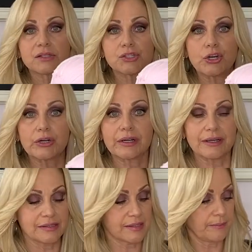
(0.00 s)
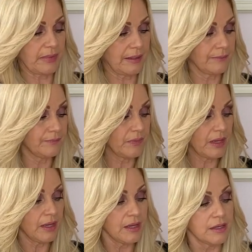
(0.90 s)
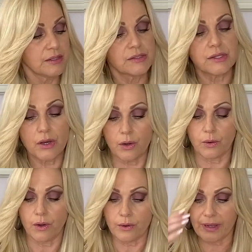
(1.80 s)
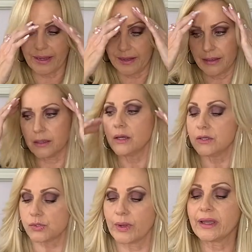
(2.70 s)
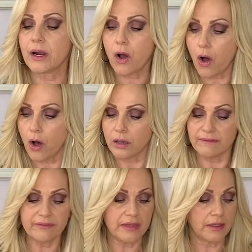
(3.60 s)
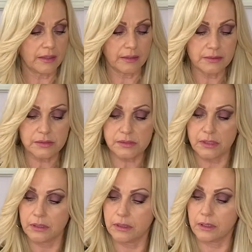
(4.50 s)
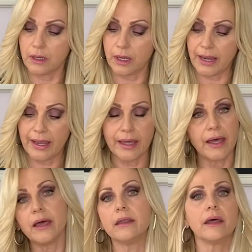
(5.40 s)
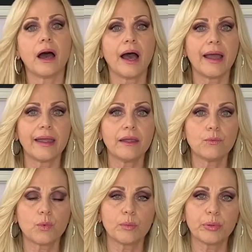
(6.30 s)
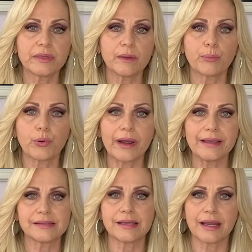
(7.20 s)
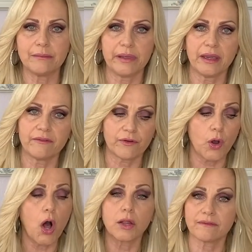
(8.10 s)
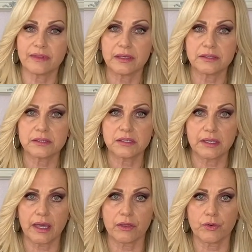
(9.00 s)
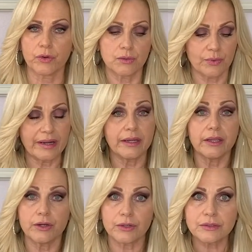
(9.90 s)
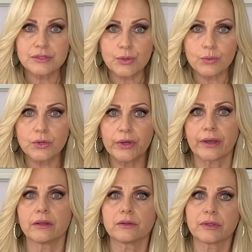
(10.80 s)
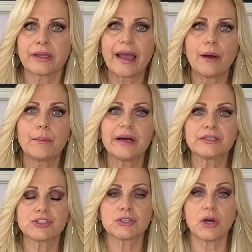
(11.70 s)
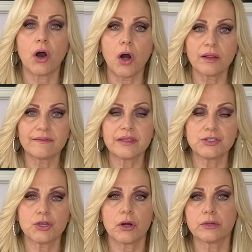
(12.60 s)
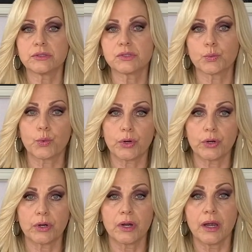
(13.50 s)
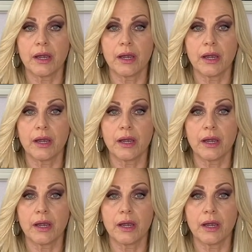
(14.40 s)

started on something. So, okay, so I got all of these, and I will put the price that I paid for all of these together right here. So look how much all of these yarns were